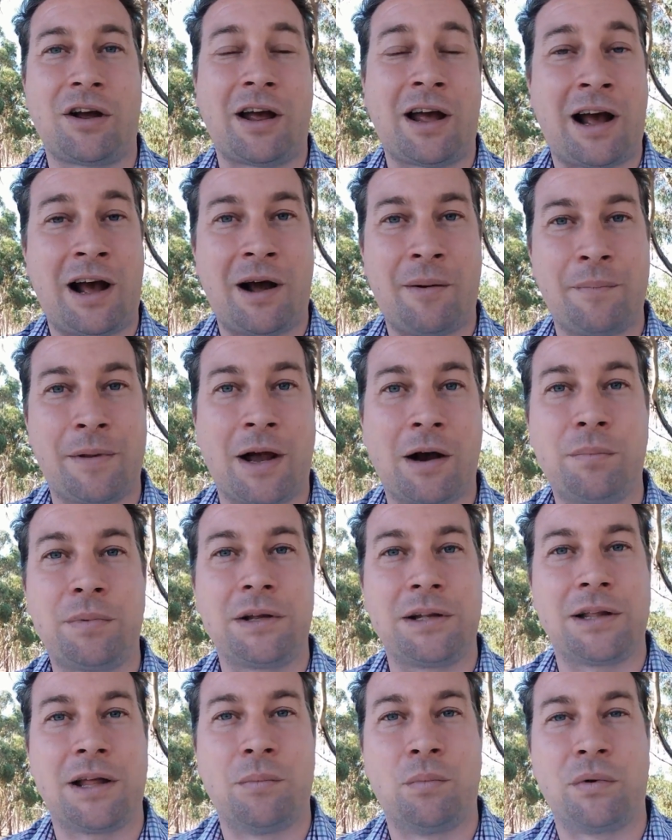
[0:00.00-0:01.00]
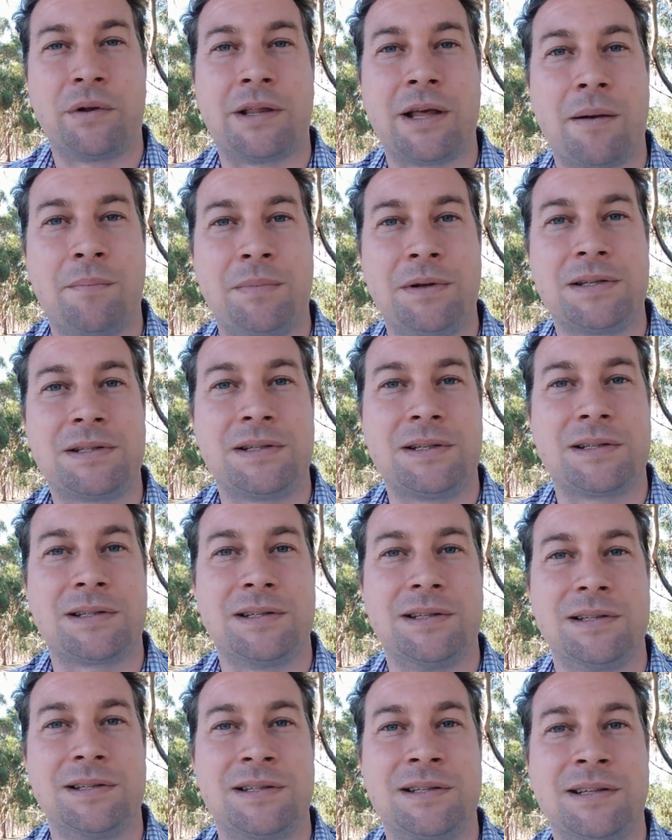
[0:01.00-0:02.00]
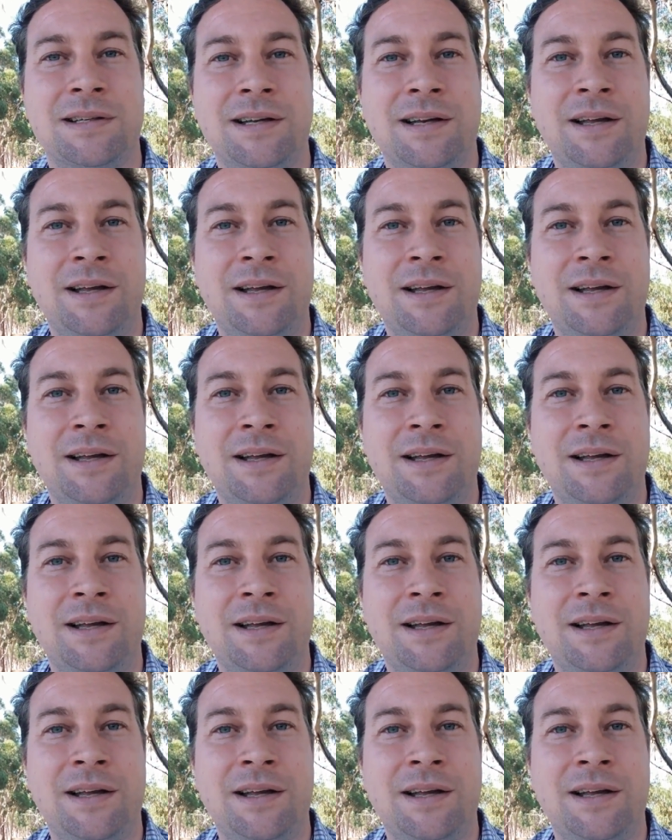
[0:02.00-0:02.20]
helping them with their businesses.